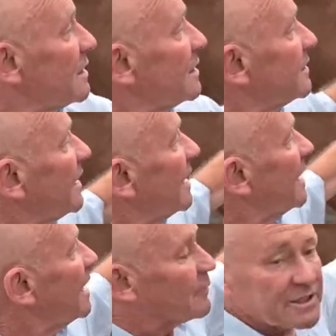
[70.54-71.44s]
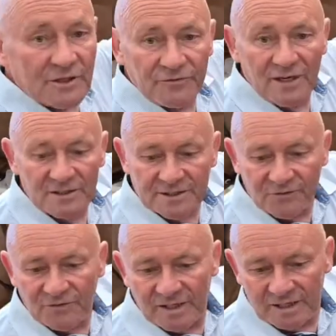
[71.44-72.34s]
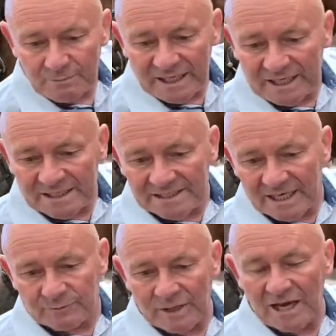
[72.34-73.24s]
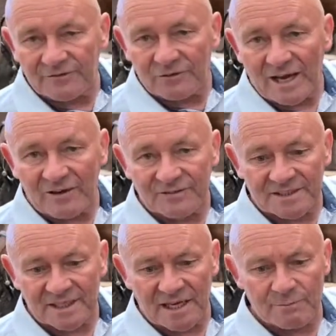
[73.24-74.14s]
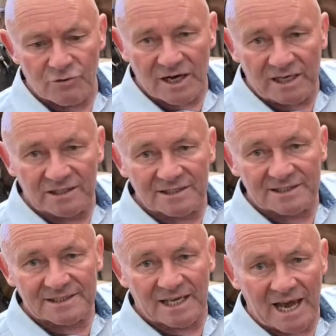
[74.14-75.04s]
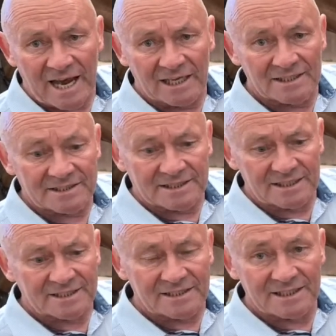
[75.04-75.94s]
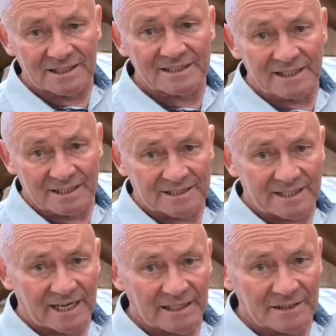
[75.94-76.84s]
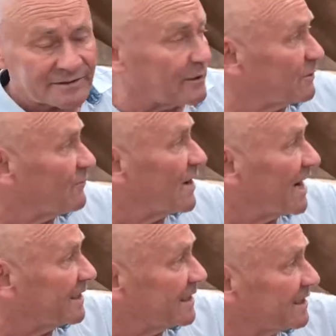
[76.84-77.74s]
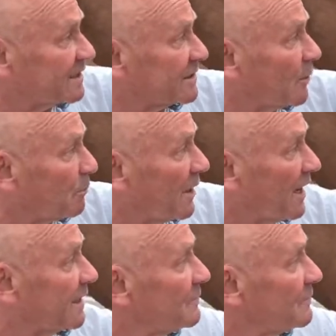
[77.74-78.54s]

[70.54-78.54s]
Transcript: The Amerigo philosophy means that we have to have the same radius, angles, distances in the saddle than we find in the top line.